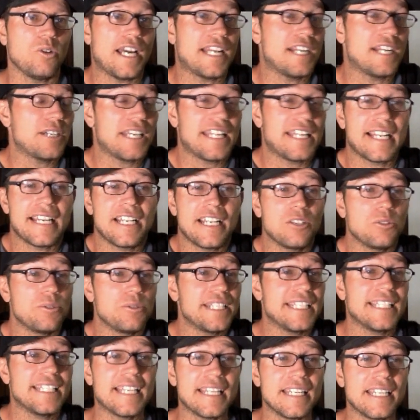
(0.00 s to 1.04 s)
I don't
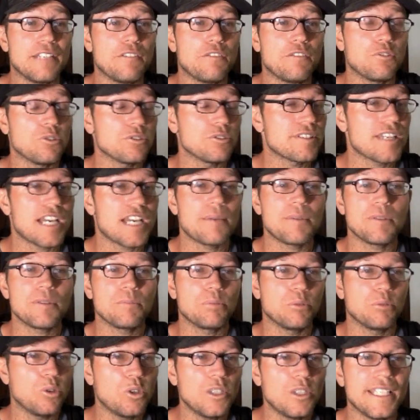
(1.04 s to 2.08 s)
need any full-time
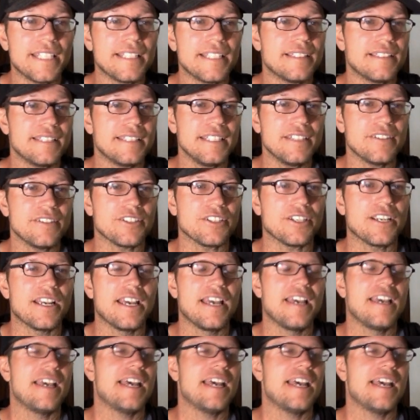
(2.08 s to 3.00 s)
employees either,